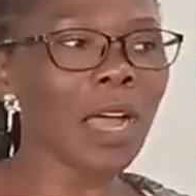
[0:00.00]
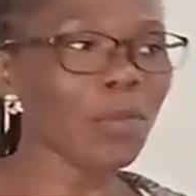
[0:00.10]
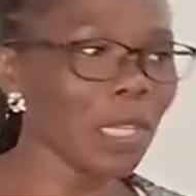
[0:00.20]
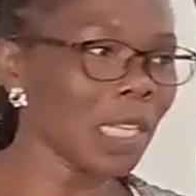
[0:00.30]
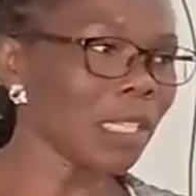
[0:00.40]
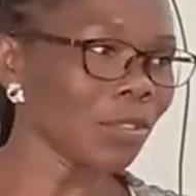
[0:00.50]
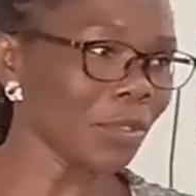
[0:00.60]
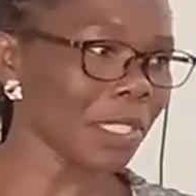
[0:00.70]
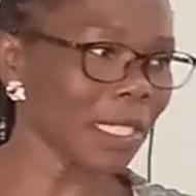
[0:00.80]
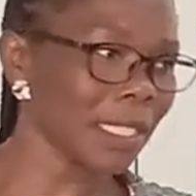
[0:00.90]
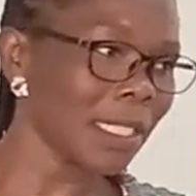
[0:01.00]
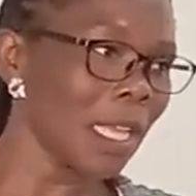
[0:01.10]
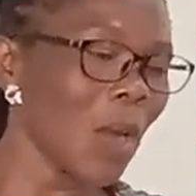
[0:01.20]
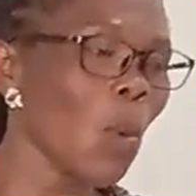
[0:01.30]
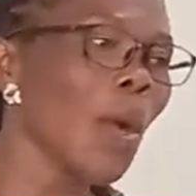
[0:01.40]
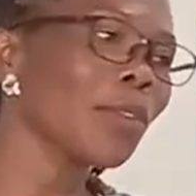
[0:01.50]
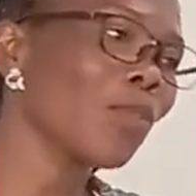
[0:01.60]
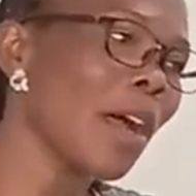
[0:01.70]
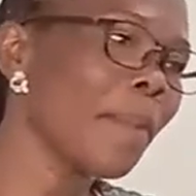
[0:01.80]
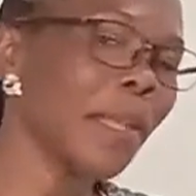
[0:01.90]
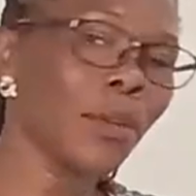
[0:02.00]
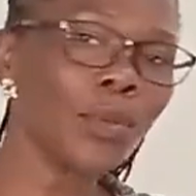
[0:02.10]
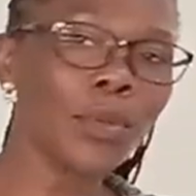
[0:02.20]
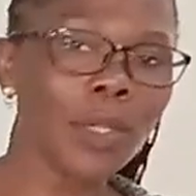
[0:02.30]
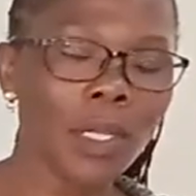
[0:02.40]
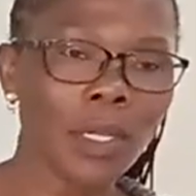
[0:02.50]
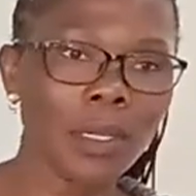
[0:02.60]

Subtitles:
out the resources, what will happen to